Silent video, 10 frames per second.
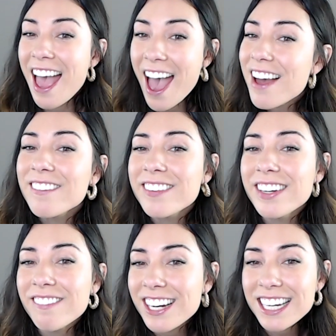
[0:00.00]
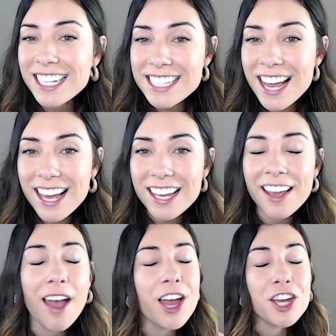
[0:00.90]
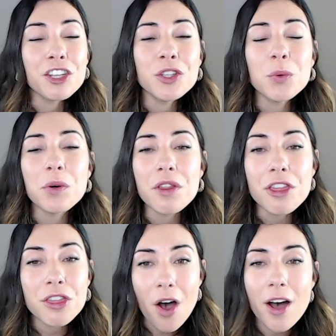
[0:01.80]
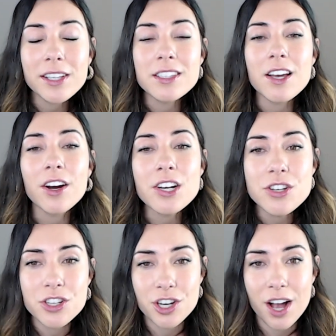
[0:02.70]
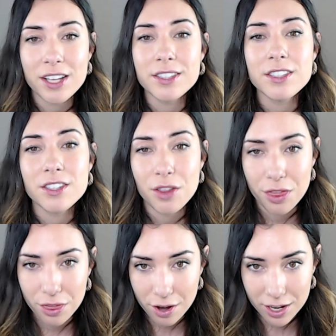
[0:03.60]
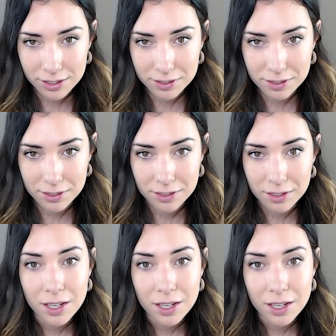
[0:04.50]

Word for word: every freaking day. Your thoughts are just thoughts.